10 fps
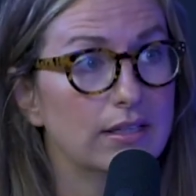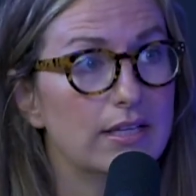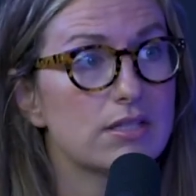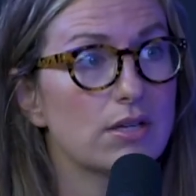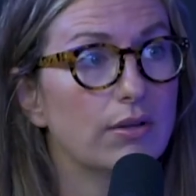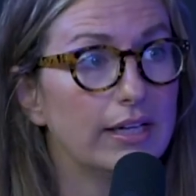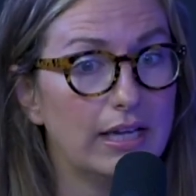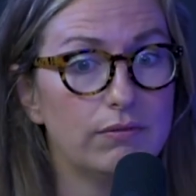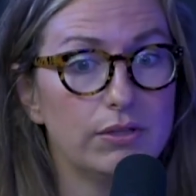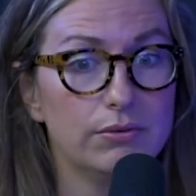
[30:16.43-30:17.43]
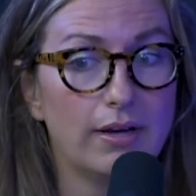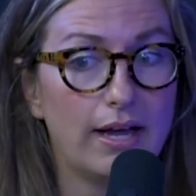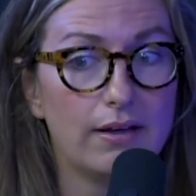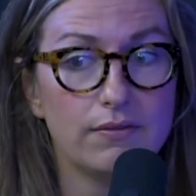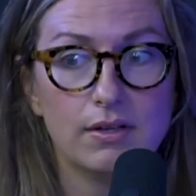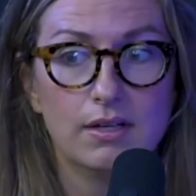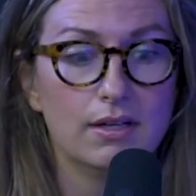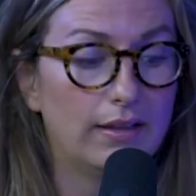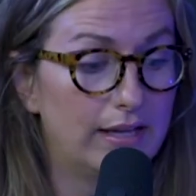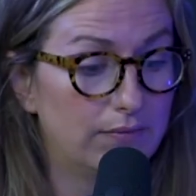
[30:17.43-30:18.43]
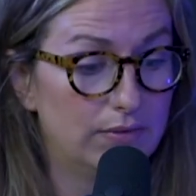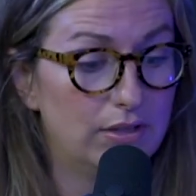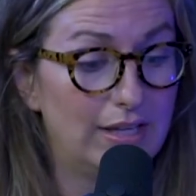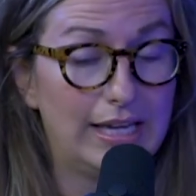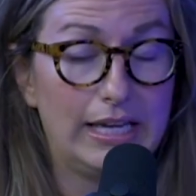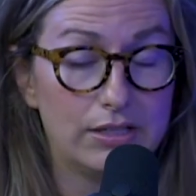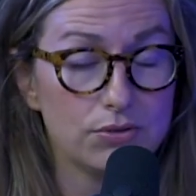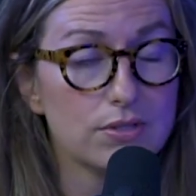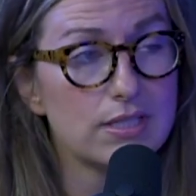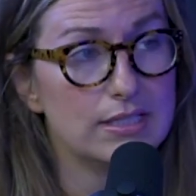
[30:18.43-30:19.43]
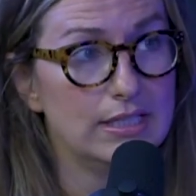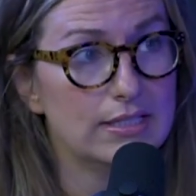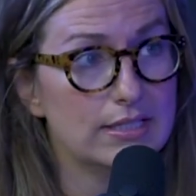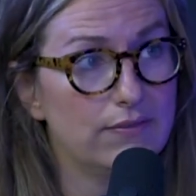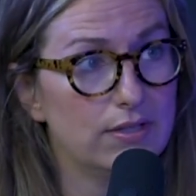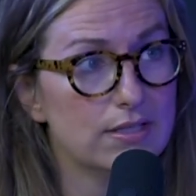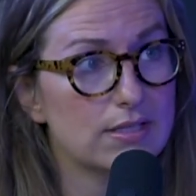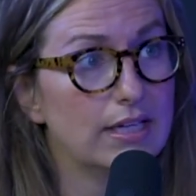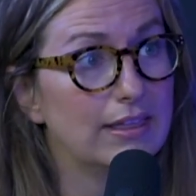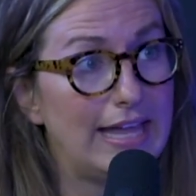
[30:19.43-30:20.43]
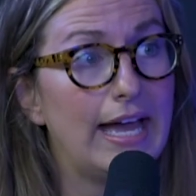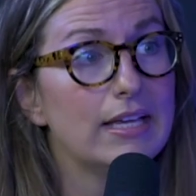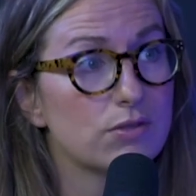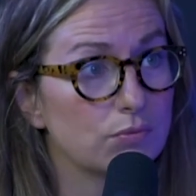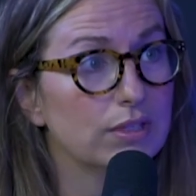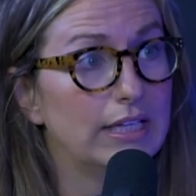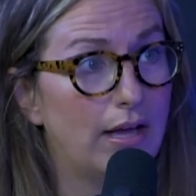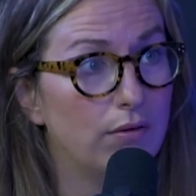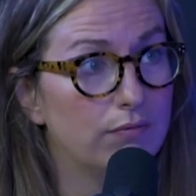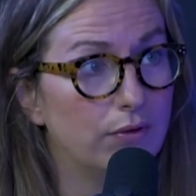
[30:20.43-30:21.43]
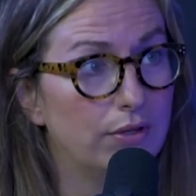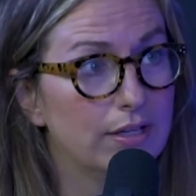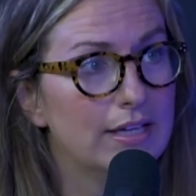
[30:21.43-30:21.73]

And yeah. So like, if you have like the handles that Dan's given us, like that is really helpful.